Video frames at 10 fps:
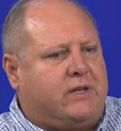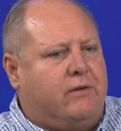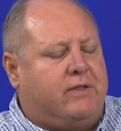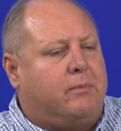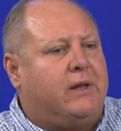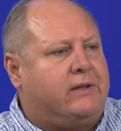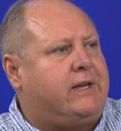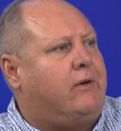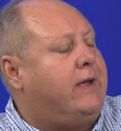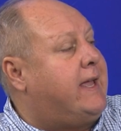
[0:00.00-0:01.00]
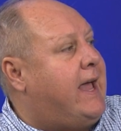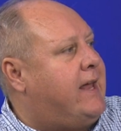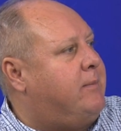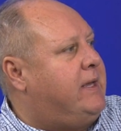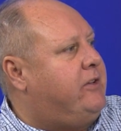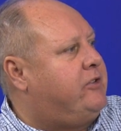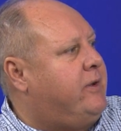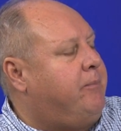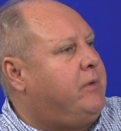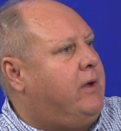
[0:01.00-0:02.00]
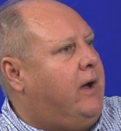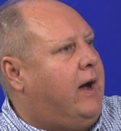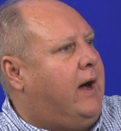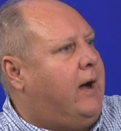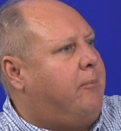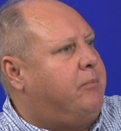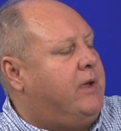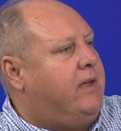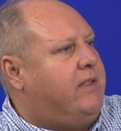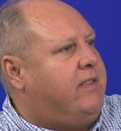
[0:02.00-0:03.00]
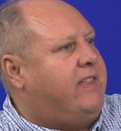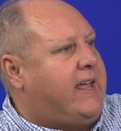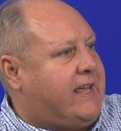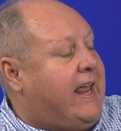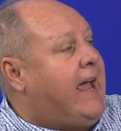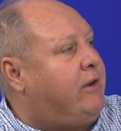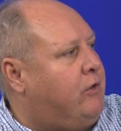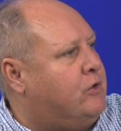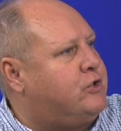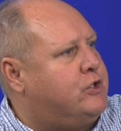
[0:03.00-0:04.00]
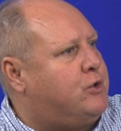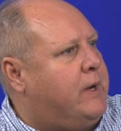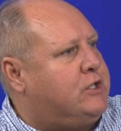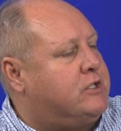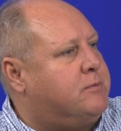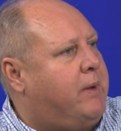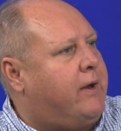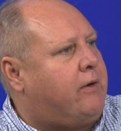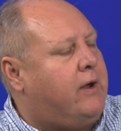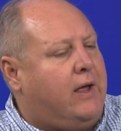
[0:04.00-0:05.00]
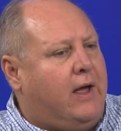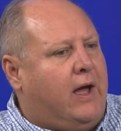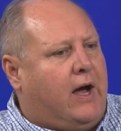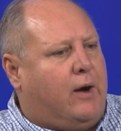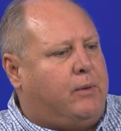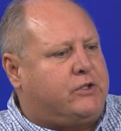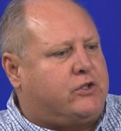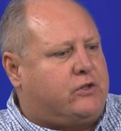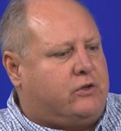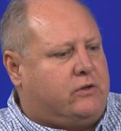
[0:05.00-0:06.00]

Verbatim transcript: give the military academies, um, they can handle those situations better. How much